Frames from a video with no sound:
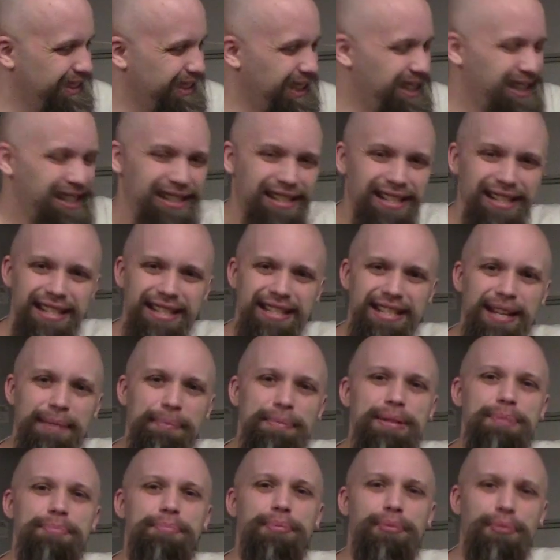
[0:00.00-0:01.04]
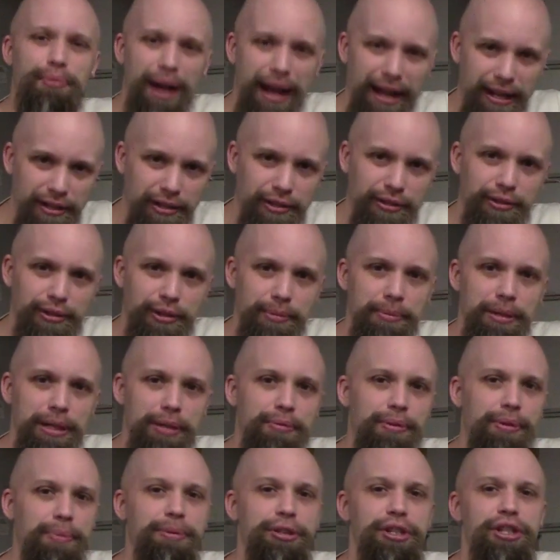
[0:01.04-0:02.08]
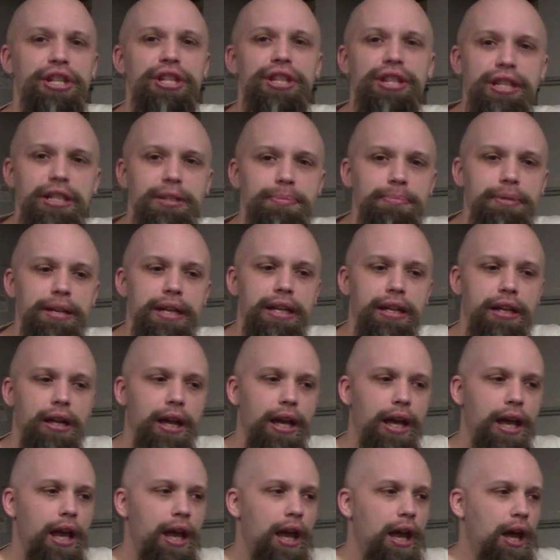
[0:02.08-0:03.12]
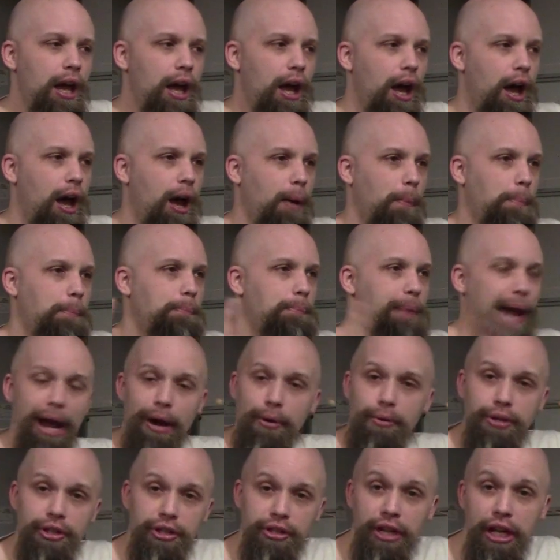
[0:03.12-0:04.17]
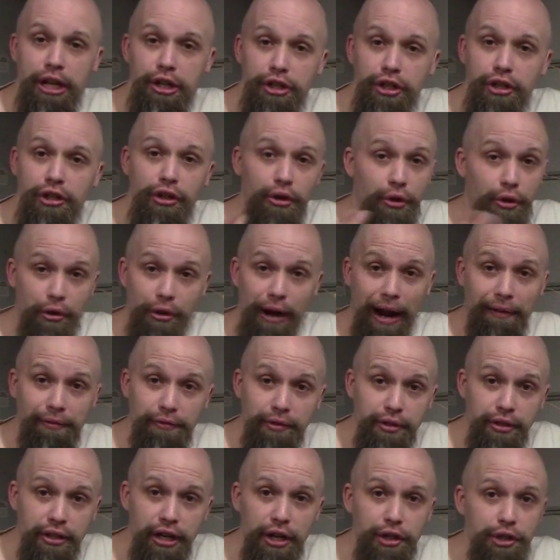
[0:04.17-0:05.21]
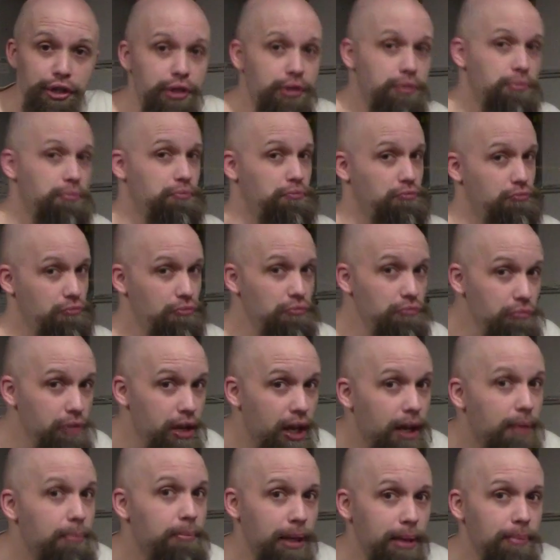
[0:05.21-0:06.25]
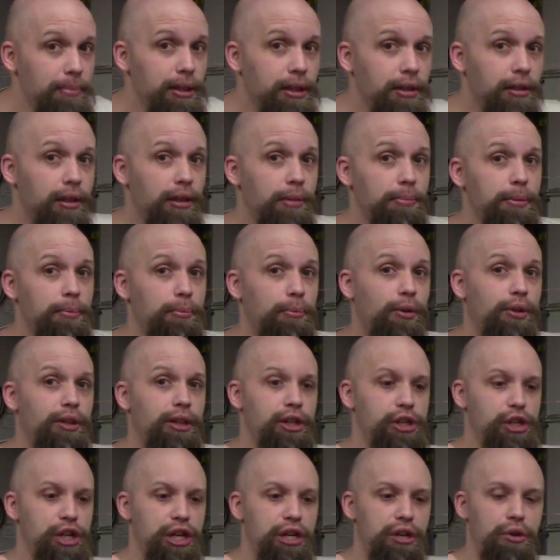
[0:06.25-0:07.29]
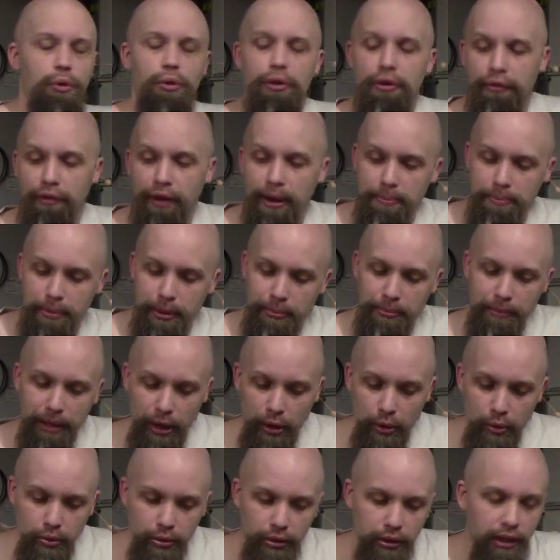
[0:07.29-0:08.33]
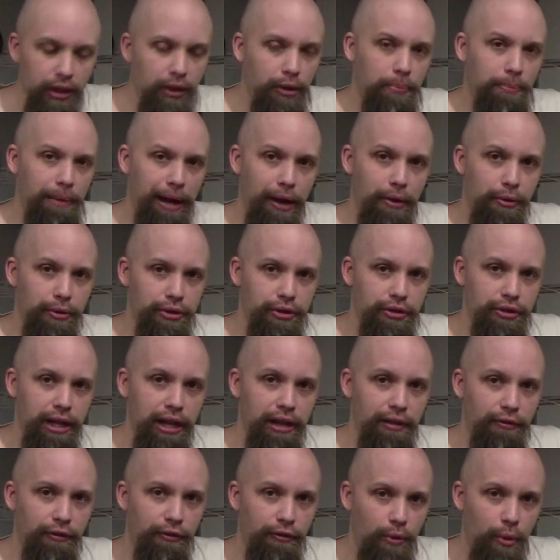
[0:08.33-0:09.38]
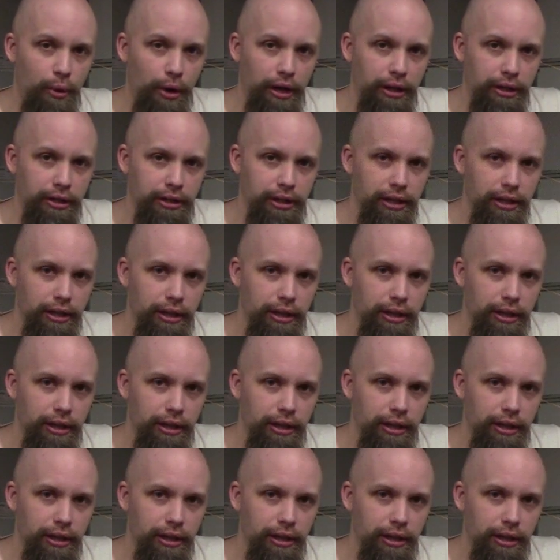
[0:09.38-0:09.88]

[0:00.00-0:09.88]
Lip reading: just doesn't seem as practical to me with a machine this big. A power station or a crafter station? Yeah, maybe a little bit more legit, or if I built my own little power stand for it.